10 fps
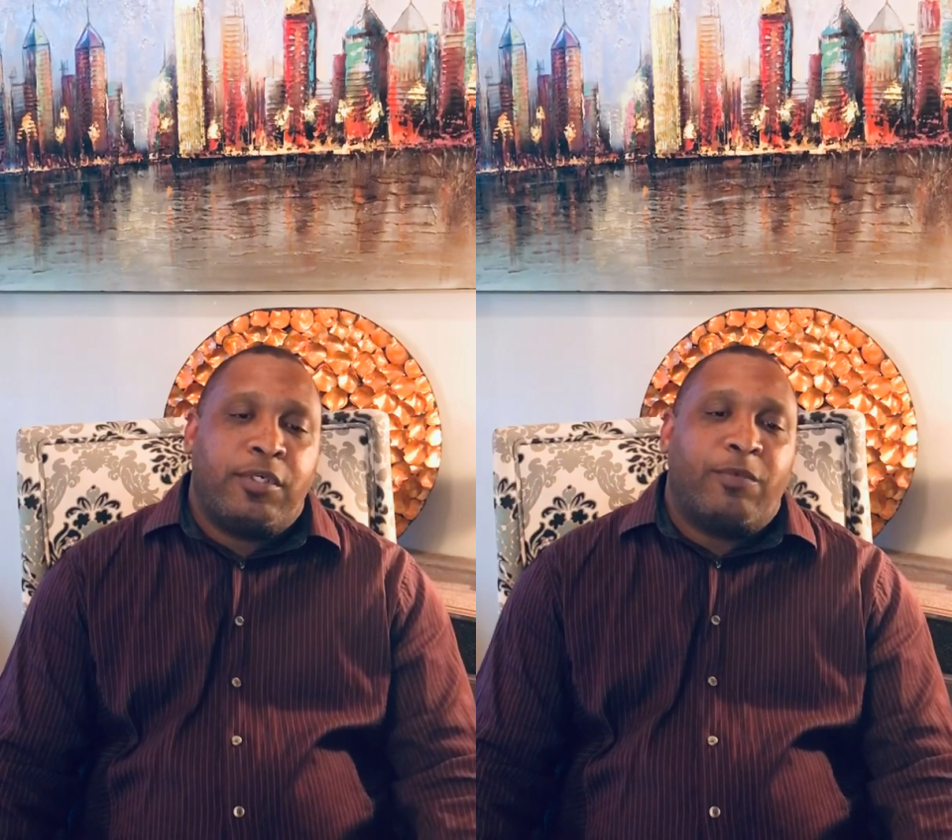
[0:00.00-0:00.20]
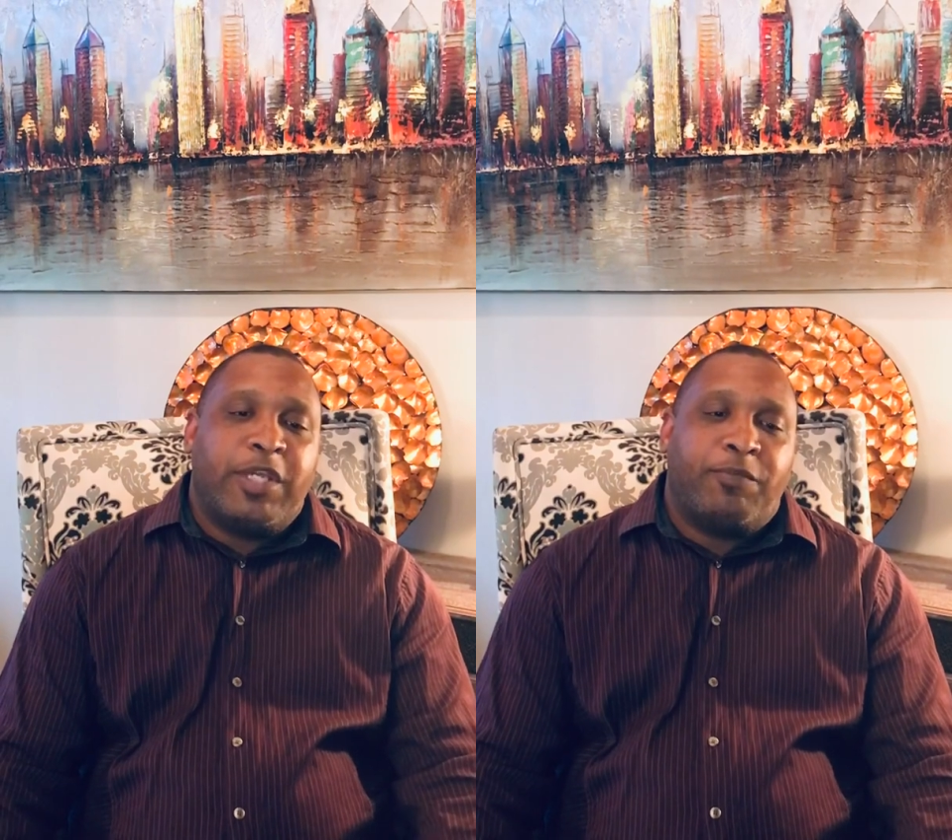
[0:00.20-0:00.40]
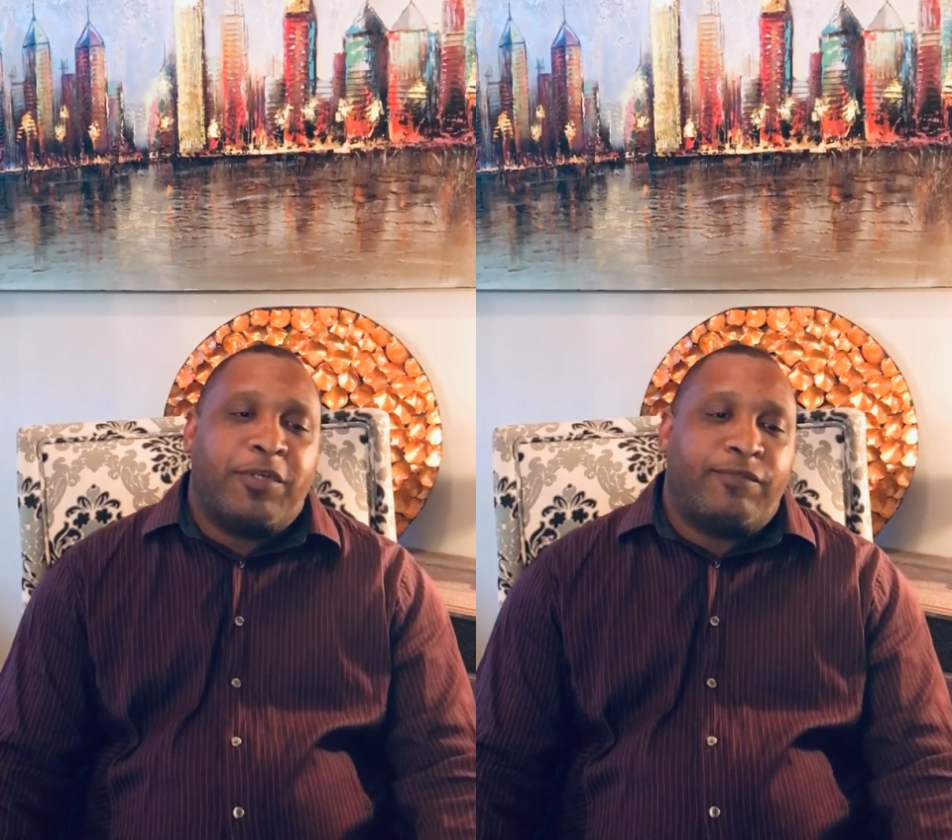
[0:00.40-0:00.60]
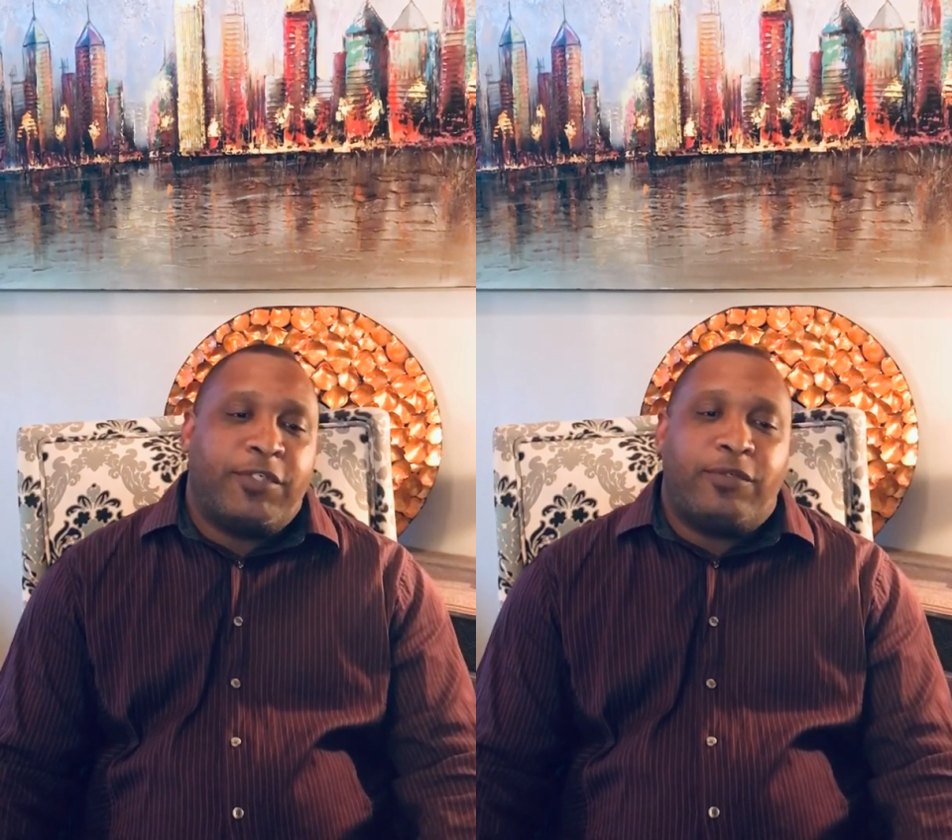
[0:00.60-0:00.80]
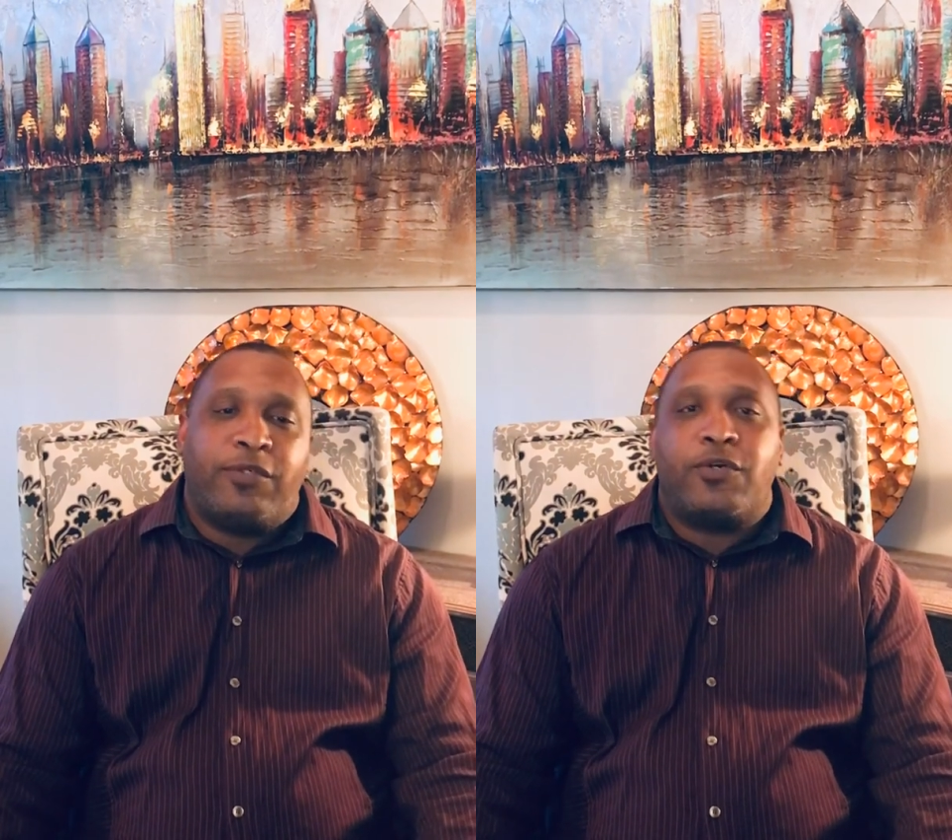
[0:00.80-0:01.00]
When He put
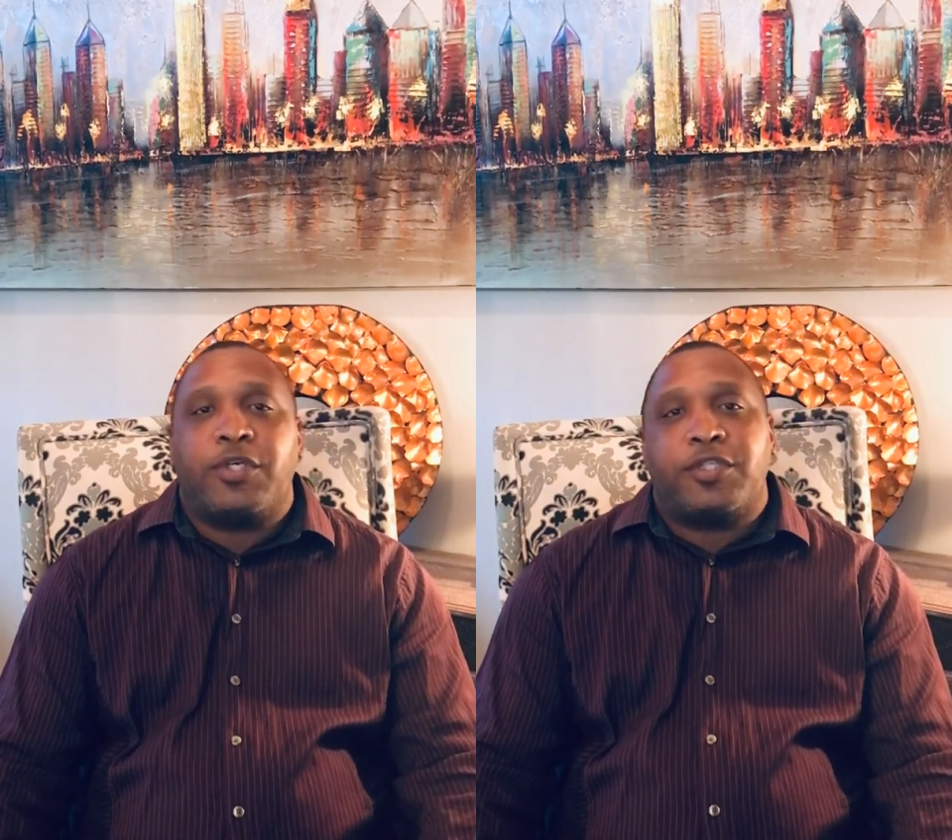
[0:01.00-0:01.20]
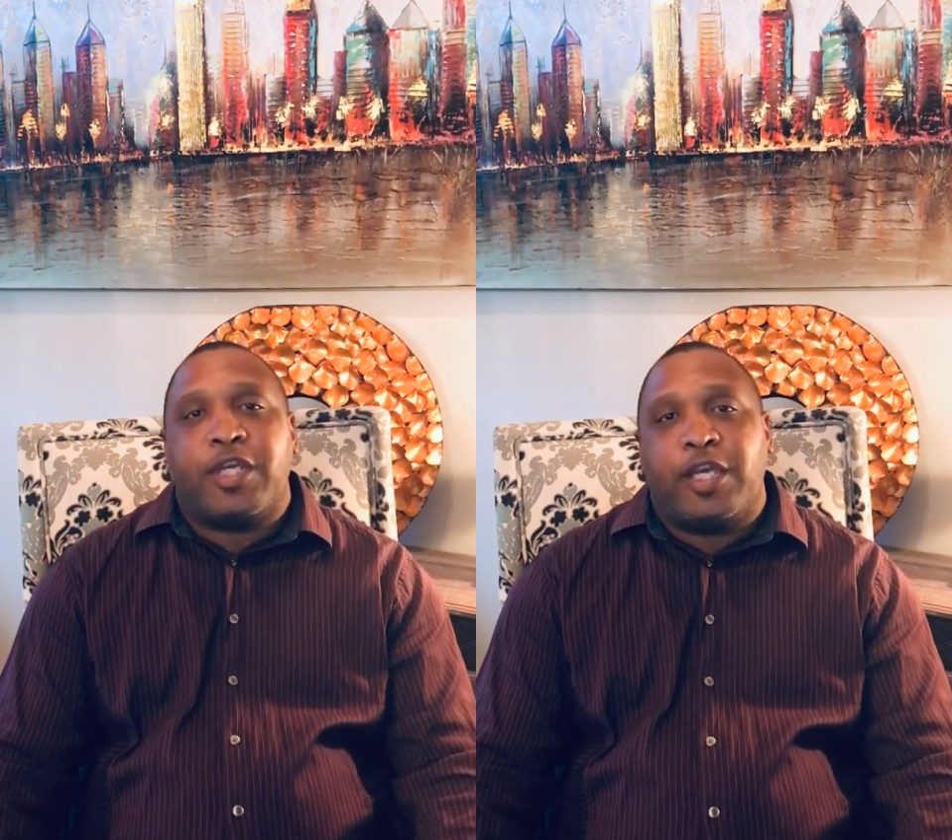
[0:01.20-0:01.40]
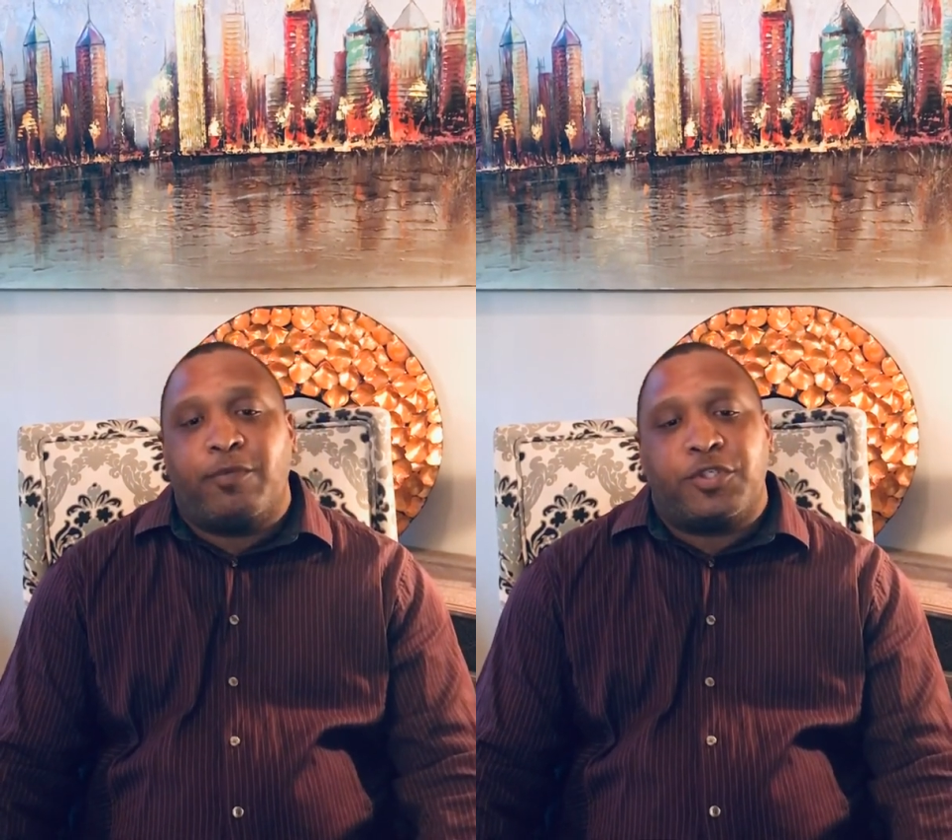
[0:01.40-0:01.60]
food on your table,